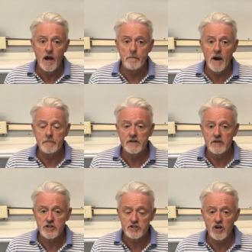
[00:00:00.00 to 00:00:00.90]
A puppy
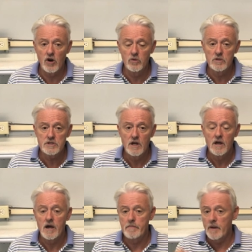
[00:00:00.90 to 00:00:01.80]
that is cold,
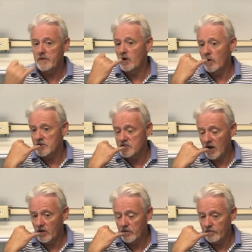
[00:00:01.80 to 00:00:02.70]
a puppy that won't
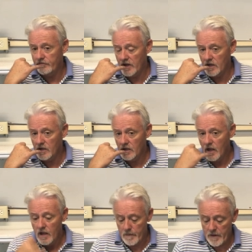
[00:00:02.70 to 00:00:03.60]
suckle on your finger,
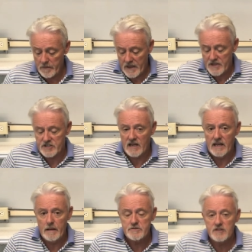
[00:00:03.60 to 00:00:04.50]
a puppy that has a
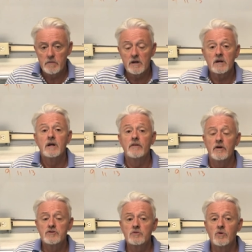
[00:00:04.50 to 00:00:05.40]
collapsed stomach,
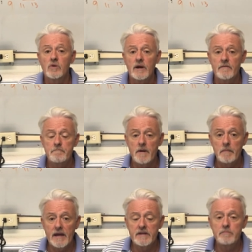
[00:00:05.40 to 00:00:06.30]
those are all
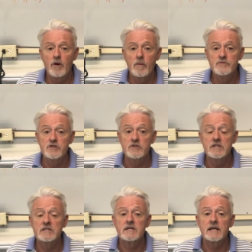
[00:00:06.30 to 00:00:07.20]
pending problems that you
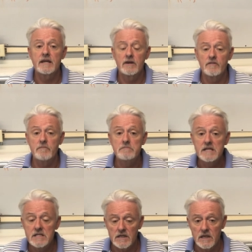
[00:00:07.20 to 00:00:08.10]
need to take care of
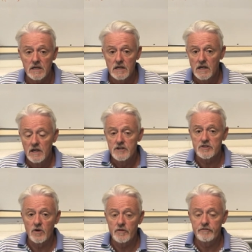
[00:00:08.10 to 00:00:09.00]
immediately.
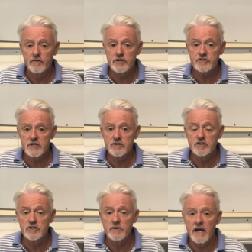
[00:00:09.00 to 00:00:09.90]
So the first thing to
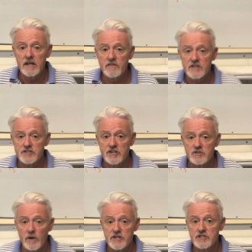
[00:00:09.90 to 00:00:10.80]
do in any of these
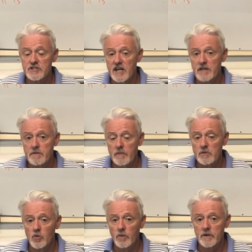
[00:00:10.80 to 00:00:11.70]
situations is get the
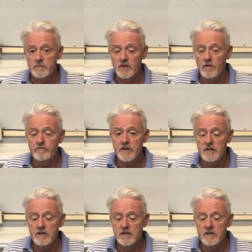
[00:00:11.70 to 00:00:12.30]
puppy warmed up. Don't